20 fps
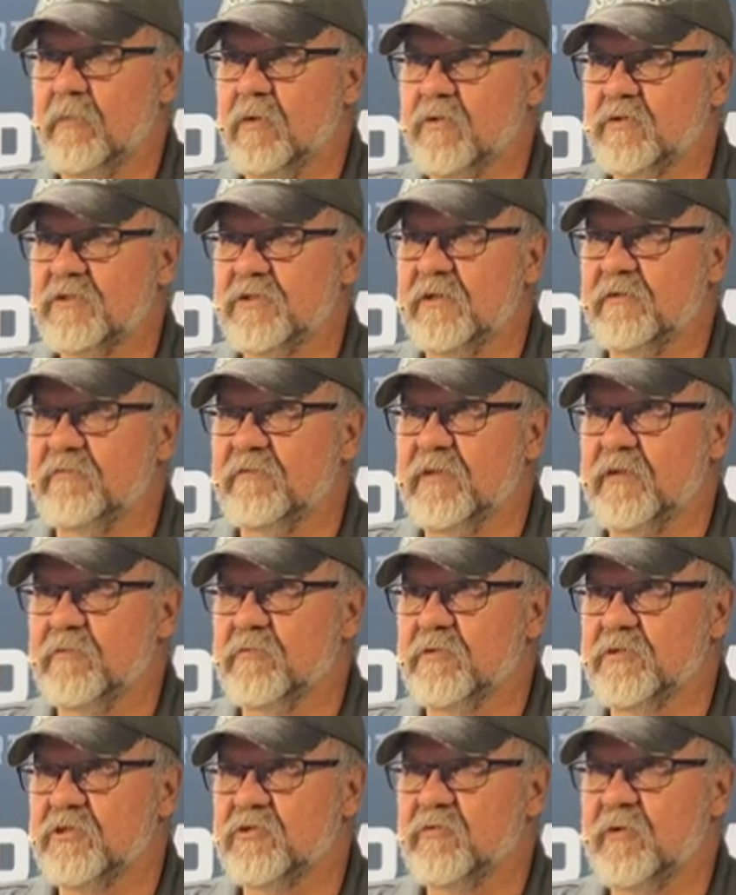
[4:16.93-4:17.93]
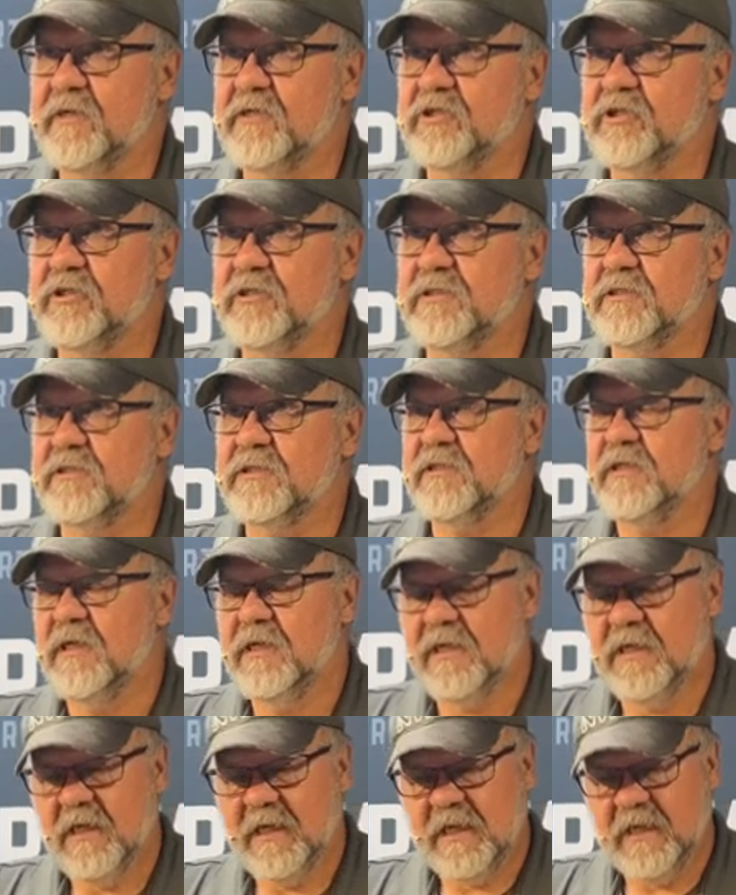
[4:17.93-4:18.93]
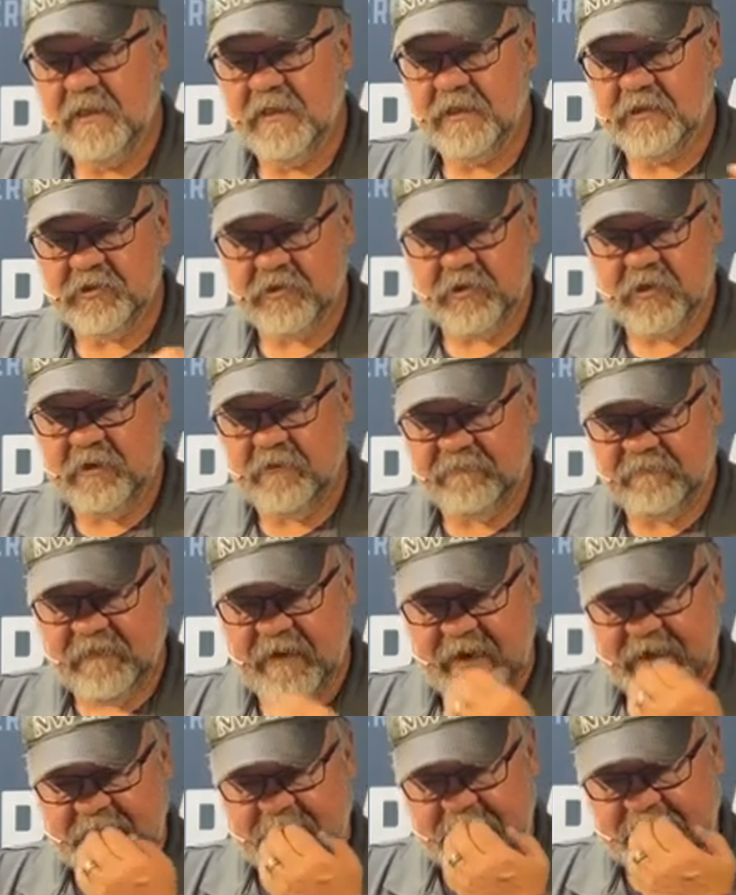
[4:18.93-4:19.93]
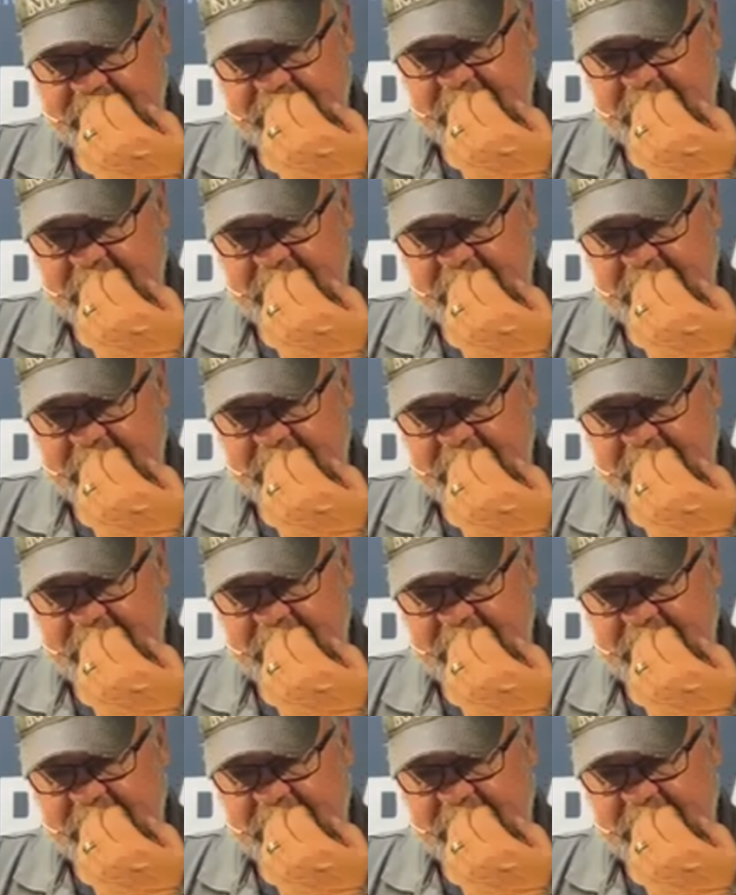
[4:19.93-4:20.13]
Most of the restrictions that you're going to find